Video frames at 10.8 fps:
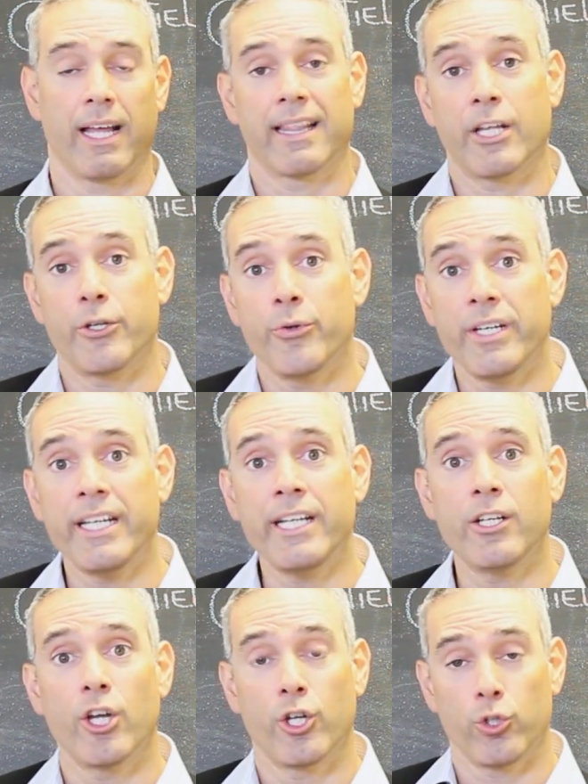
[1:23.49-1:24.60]
that you
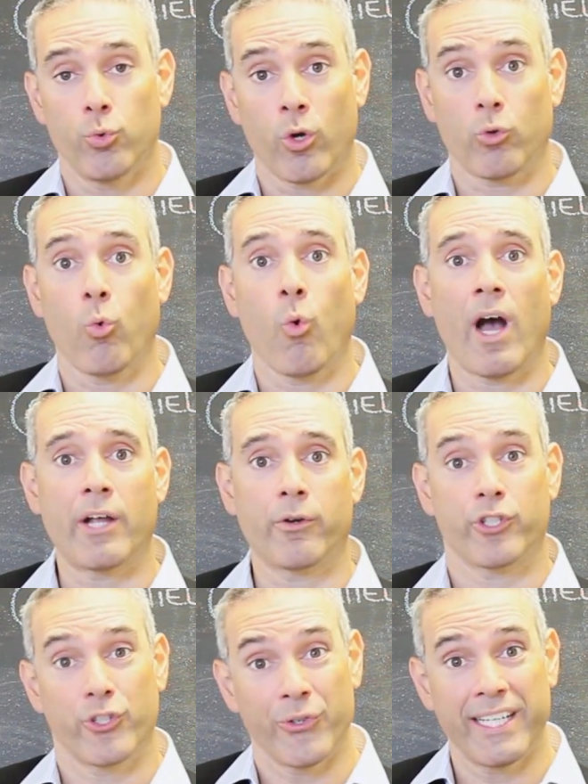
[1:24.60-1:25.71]
need to acquire,
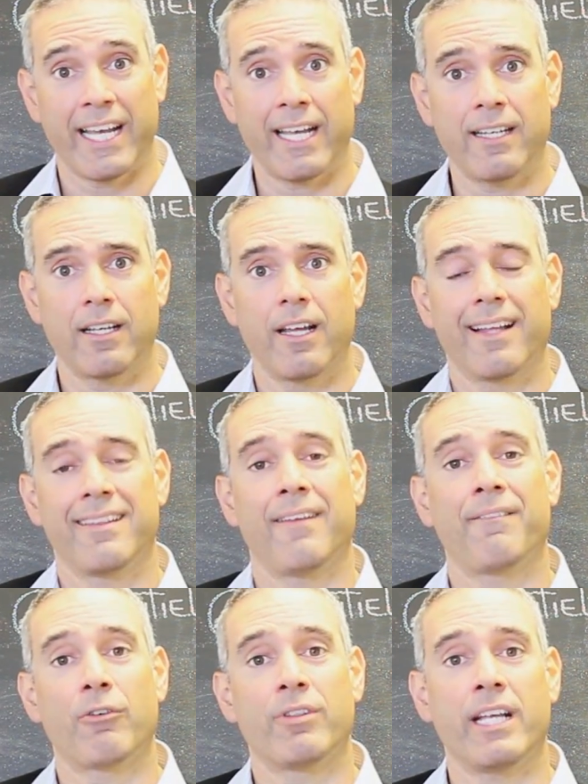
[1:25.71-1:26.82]
to get the
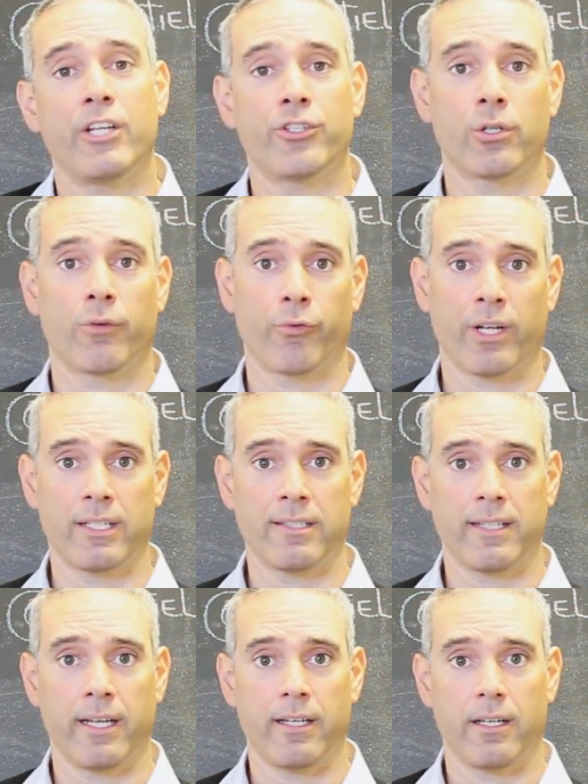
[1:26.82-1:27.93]
foundation of real
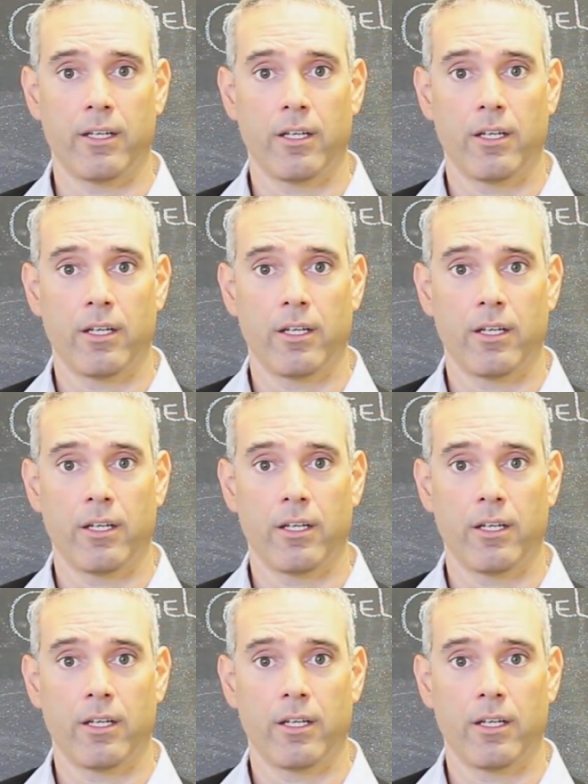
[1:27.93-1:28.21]
estate